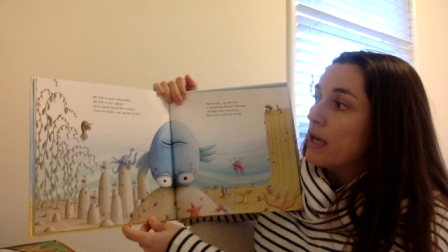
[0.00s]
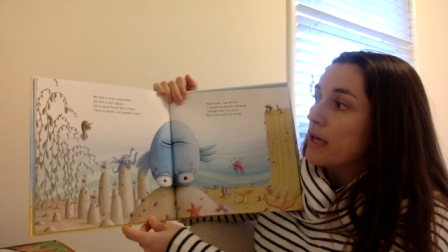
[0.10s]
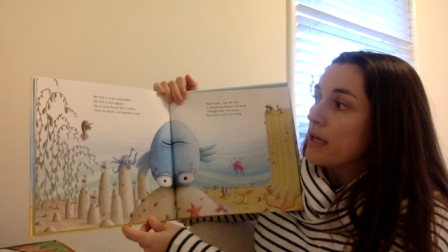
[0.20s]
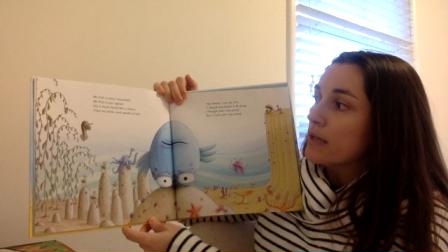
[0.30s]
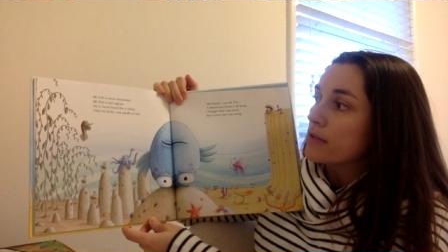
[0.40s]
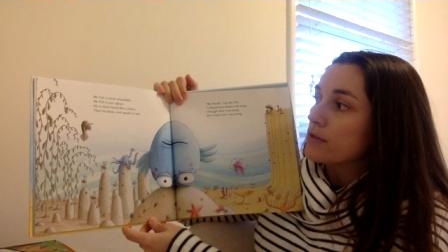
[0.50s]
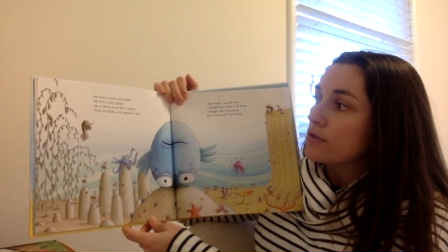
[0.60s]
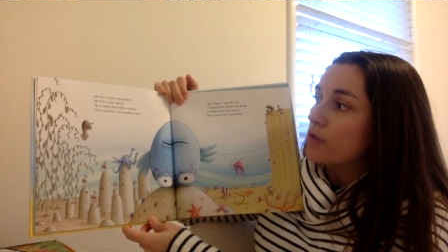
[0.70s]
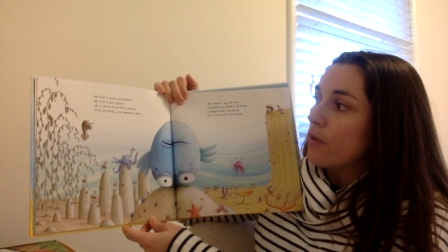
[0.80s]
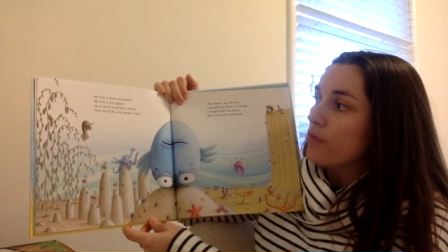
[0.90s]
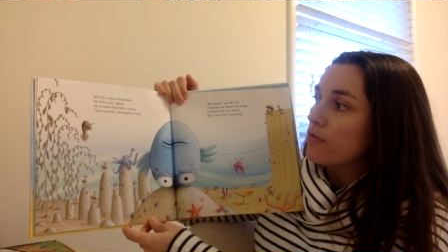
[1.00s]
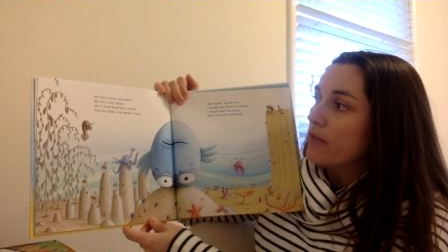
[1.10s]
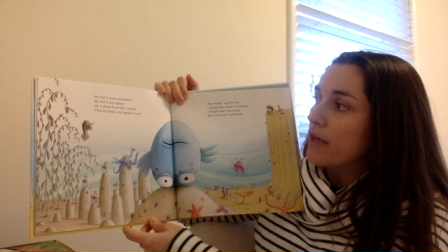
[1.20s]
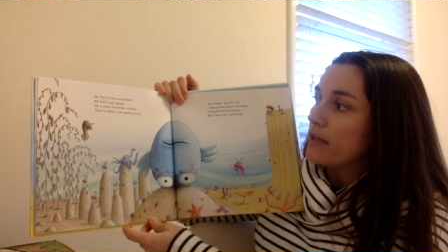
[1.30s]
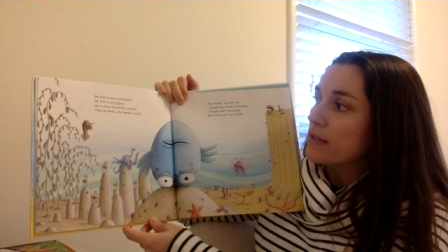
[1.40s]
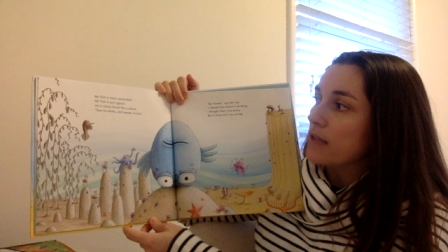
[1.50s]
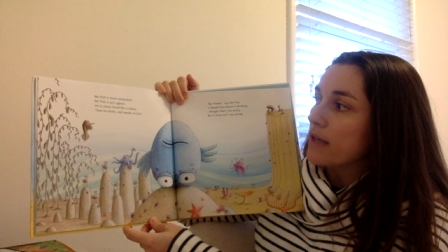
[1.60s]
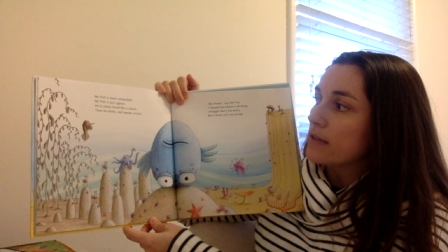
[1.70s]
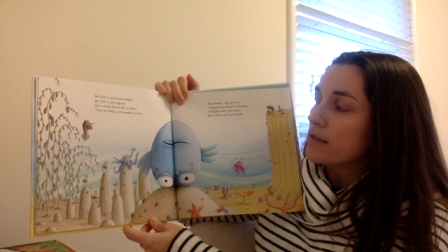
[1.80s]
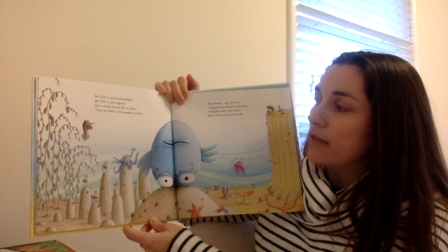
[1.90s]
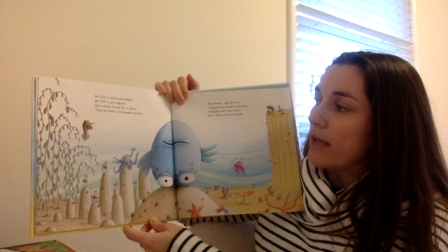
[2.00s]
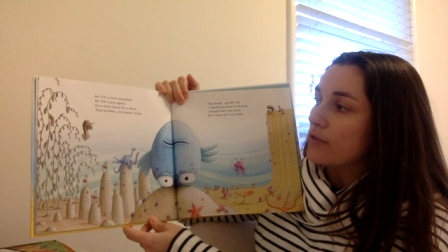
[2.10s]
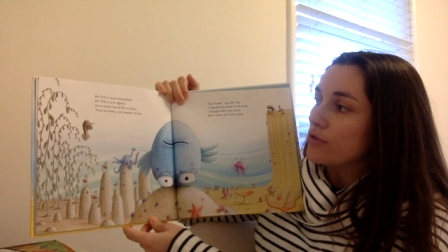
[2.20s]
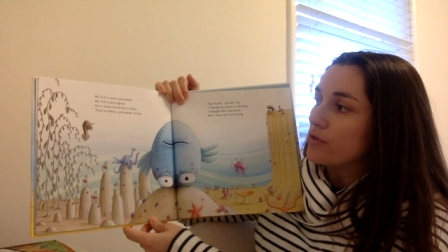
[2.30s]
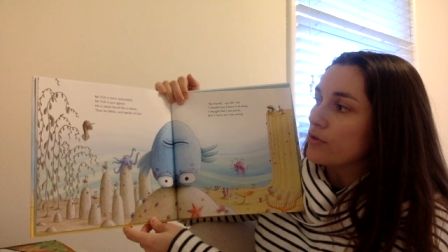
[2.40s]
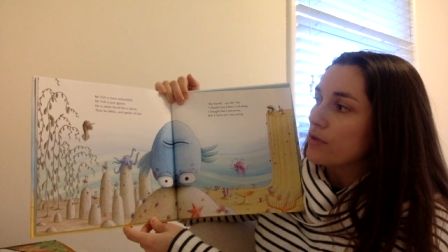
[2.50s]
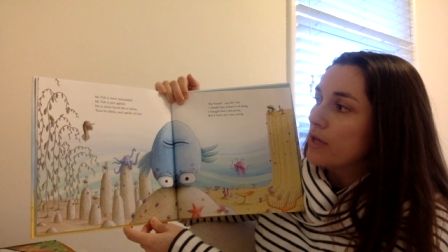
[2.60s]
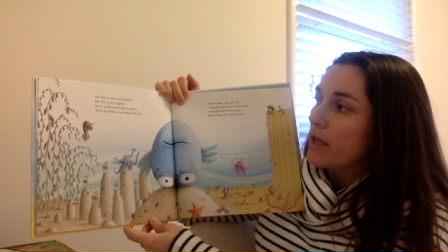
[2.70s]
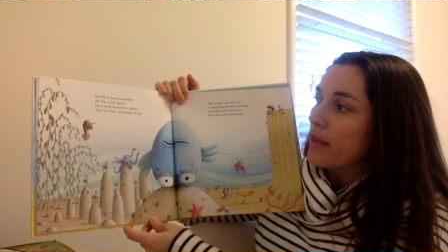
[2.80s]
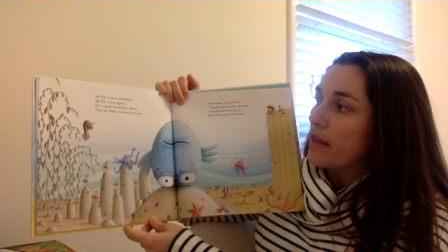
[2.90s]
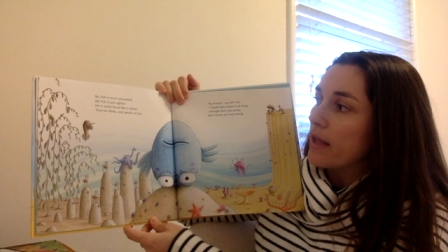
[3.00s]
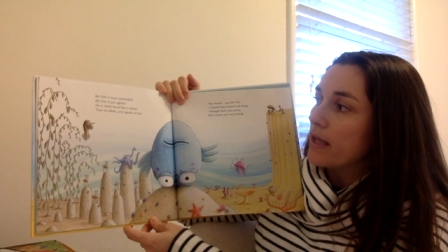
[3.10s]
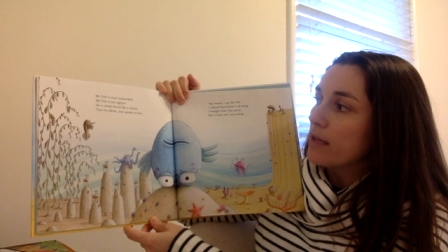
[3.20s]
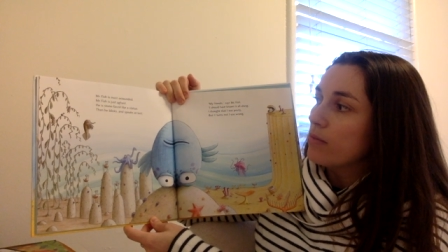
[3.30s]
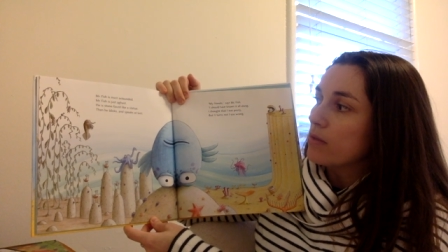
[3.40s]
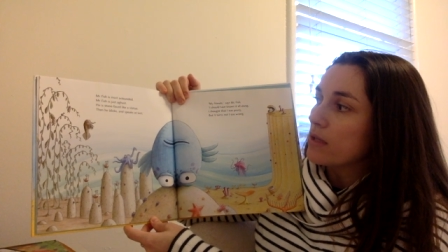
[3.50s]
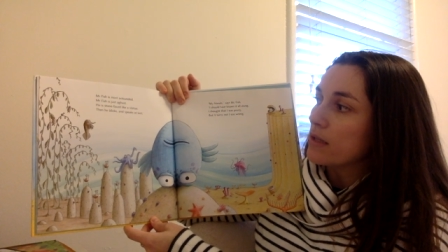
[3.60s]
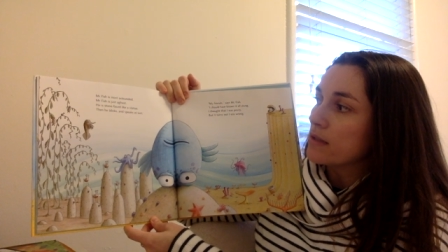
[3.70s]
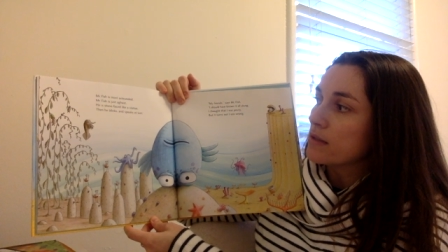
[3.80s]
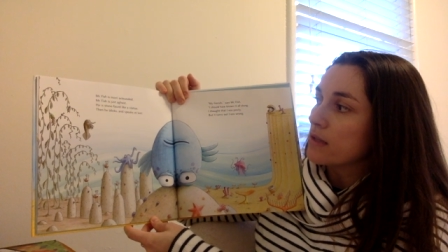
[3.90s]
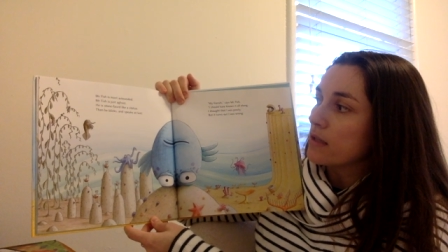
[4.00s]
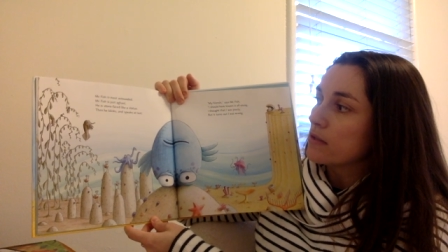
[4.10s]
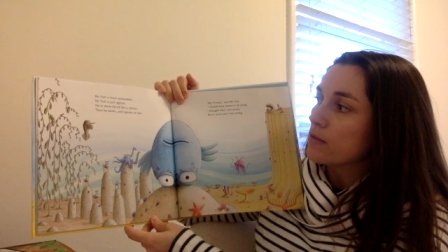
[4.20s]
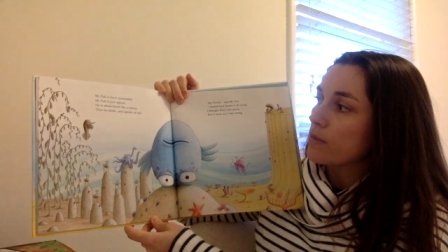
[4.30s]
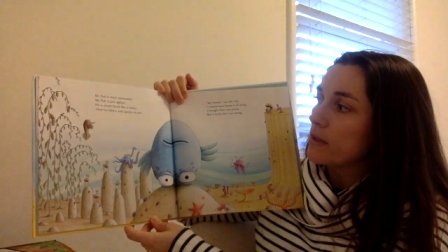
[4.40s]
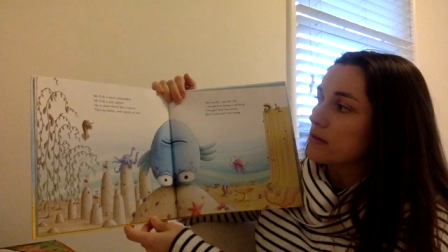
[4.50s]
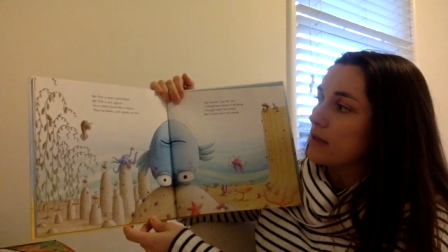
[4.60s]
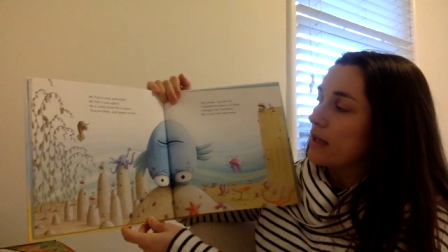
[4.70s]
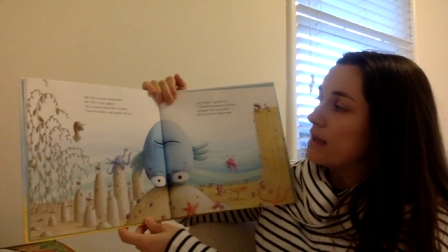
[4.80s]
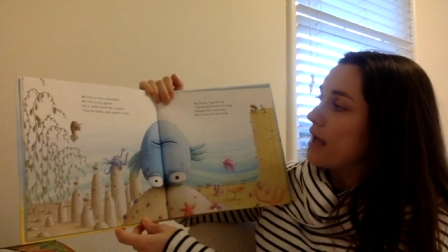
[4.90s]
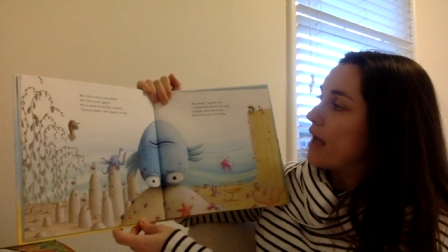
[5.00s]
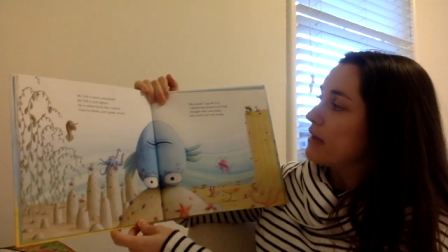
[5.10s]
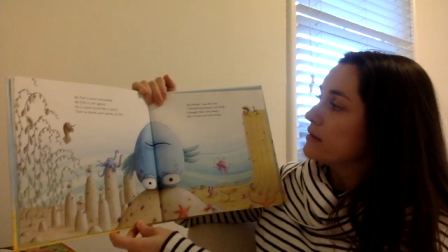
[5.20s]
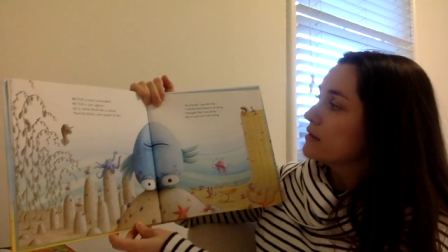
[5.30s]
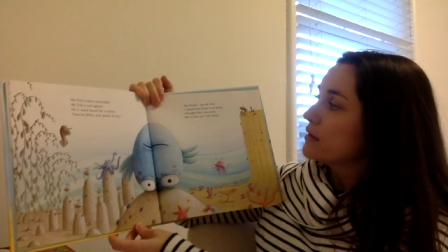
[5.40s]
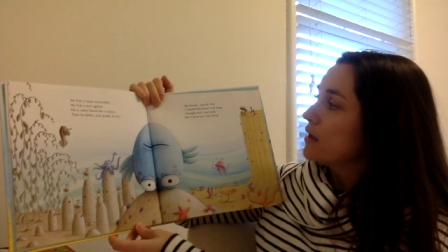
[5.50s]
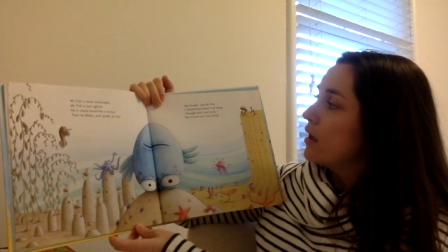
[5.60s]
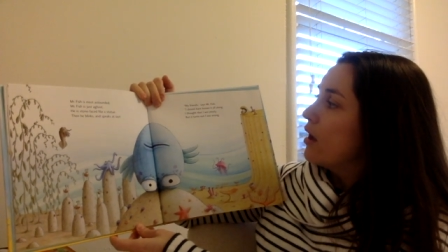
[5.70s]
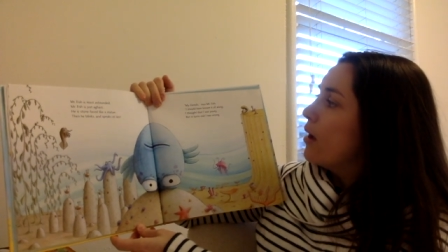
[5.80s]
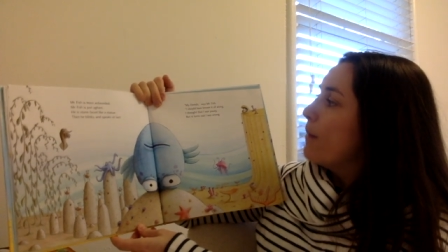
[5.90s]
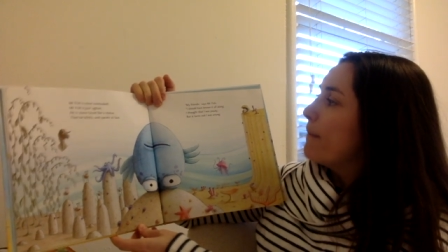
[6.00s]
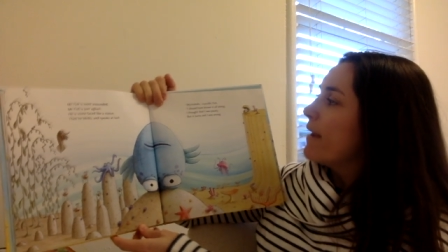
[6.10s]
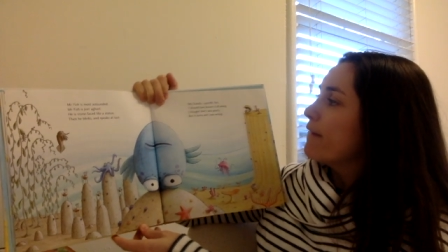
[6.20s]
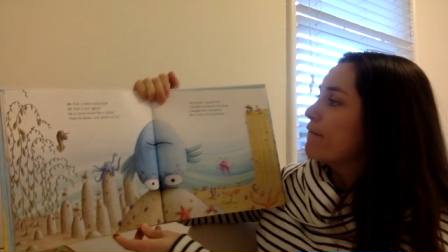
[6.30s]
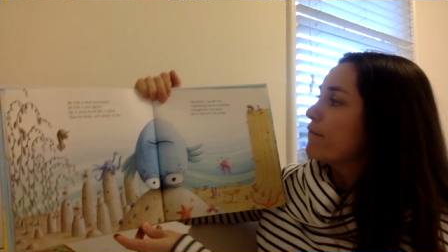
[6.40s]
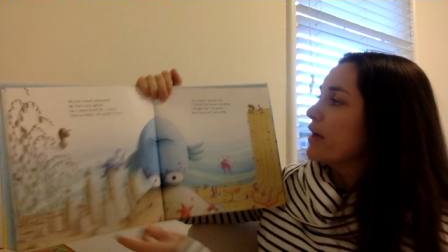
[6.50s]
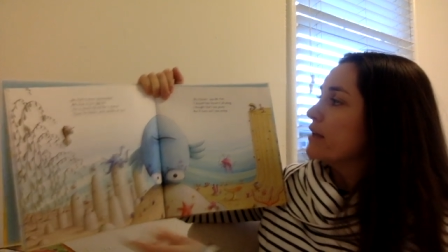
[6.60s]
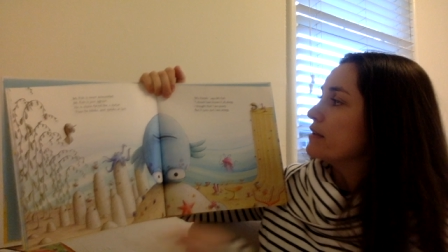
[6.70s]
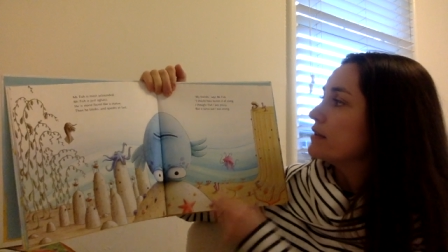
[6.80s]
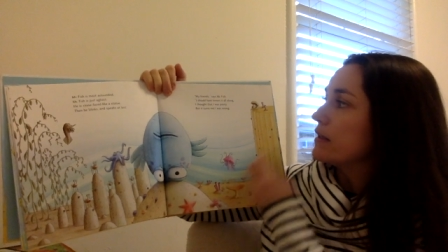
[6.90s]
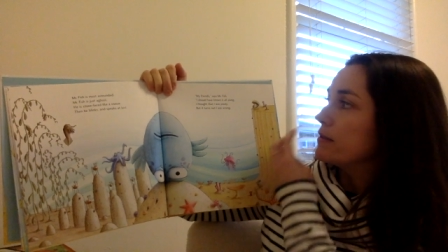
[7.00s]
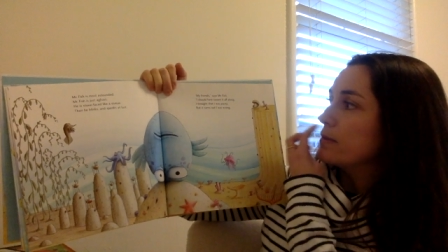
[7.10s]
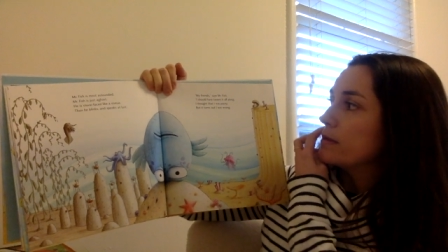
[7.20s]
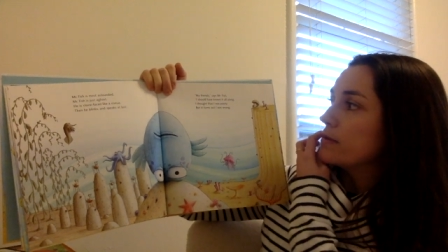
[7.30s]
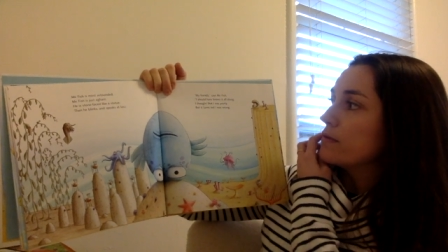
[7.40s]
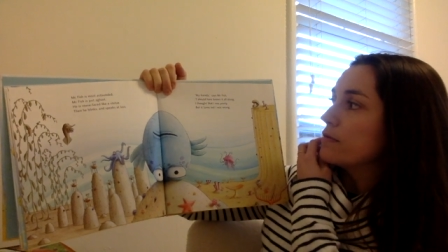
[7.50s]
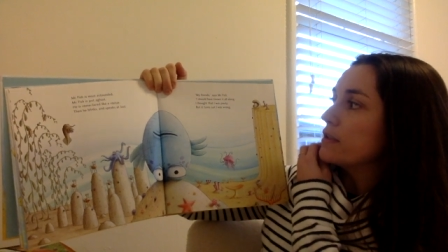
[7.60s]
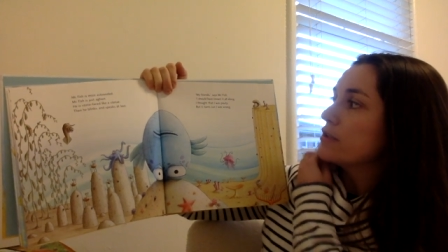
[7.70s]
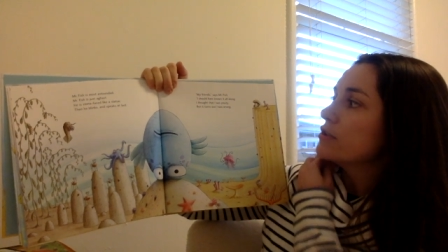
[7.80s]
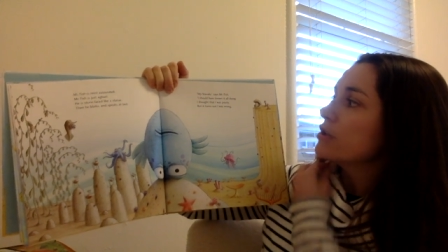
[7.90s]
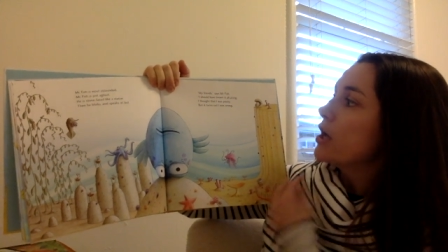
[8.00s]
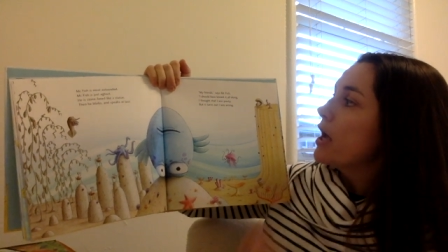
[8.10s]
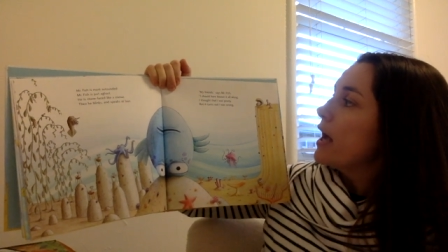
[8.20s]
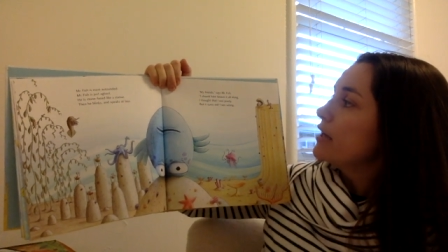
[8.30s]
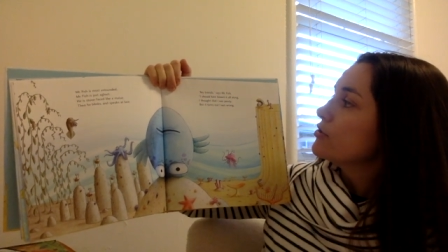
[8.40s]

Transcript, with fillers: He is stone faced like a statue. Then he blinks and speaks at last. My friend, says Mr. Fish, I